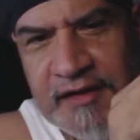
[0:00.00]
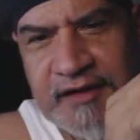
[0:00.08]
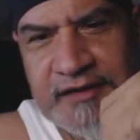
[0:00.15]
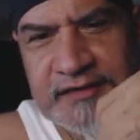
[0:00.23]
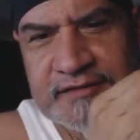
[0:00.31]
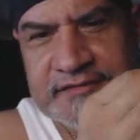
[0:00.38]

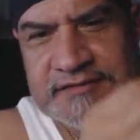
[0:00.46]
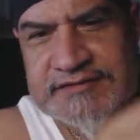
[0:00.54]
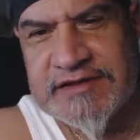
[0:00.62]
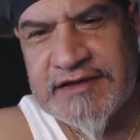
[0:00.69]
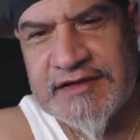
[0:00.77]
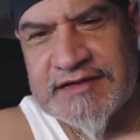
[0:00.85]
And
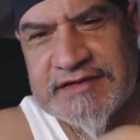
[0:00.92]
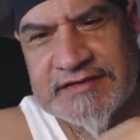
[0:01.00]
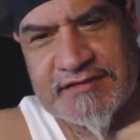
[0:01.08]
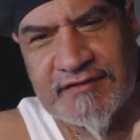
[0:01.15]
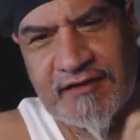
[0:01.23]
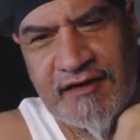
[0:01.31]
see,
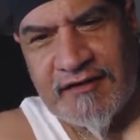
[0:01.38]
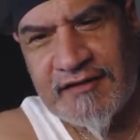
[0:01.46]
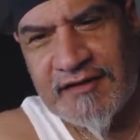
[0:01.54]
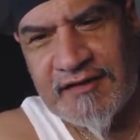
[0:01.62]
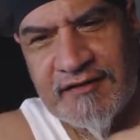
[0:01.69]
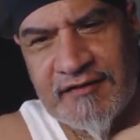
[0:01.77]

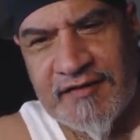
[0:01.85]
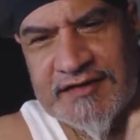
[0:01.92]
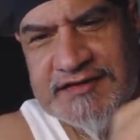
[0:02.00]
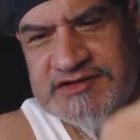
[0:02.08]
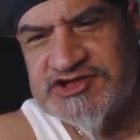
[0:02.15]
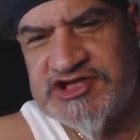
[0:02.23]

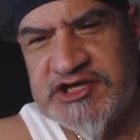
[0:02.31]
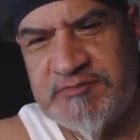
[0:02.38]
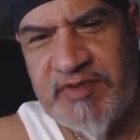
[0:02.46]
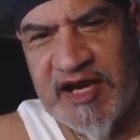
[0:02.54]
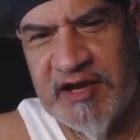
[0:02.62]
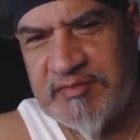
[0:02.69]
this is cheap
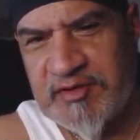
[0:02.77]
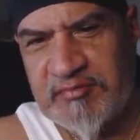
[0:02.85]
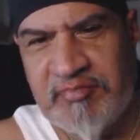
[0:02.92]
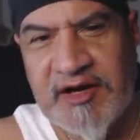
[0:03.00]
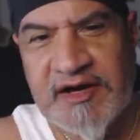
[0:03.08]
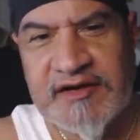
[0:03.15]
paper,
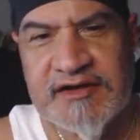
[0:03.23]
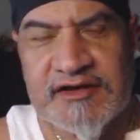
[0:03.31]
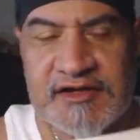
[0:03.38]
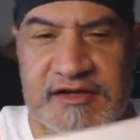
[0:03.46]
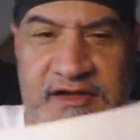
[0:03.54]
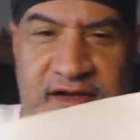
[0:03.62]
but
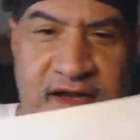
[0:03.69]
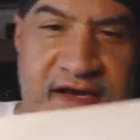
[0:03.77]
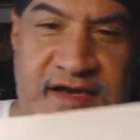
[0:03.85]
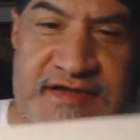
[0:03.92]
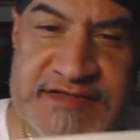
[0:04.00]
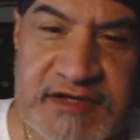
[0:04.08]

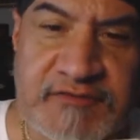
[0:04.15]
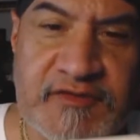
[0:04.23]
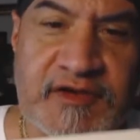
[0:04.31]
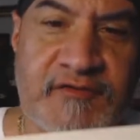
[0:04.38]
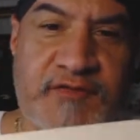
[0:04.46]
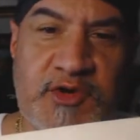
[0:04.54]
like I said,
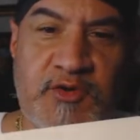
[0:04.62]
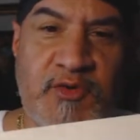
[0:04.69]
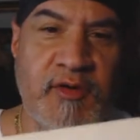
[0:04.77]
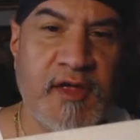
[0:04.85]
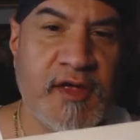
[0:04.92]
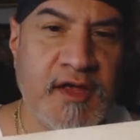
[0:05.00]
if you